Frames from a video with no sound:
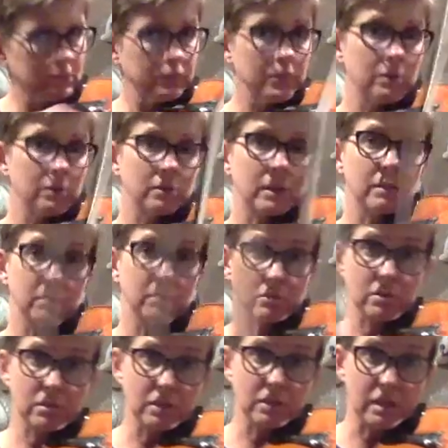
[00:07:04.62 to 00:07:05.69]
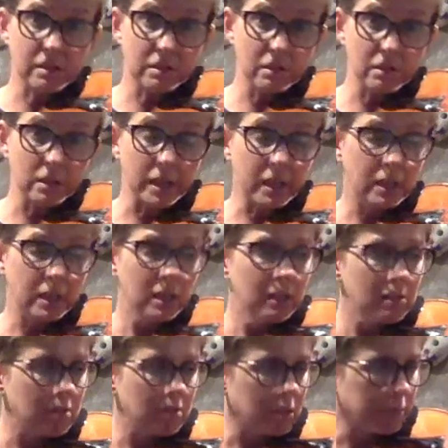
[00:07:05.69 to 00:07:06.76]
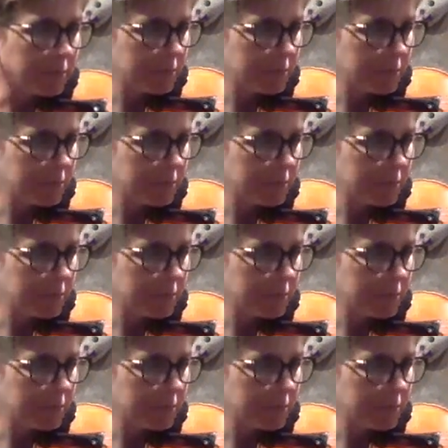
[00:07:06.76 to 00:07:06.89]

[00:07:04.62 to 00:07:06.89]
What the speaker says: Okay, so just nice and light, separate